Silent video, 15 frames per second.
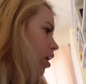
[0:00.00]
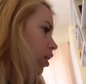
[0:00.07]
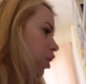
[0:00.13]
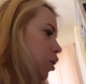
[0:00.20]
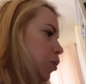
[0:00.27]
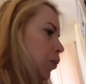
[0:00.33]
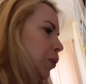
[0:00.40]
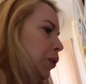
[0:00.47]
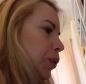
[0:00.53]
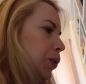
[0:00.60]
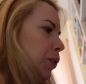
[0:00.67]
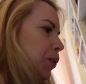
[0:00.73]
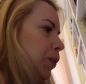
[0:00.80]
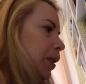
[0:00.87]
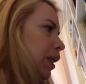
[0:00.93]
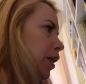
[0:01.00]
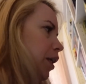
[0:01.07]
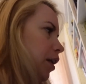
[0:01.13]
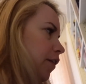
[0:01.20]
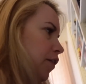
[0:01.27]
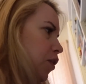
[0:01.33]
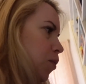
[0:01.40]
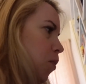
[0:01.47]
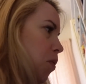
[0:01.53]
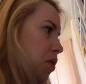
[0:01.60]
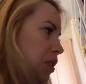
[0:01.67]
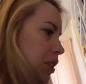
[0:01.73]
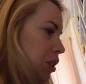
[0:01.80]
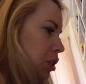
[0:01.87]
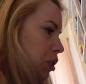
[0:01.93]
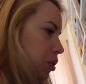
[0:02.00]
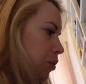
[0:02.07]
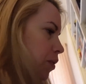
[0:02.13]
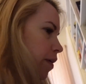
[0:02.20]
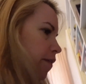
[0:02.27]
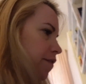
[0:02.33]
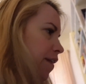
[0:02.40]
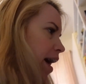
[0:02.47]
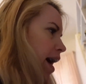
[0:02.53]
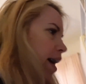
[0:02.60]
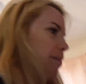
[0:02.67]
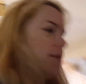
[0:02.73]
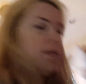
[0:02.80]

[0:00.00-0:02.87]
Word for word: lunar new year if you wanted to vibes.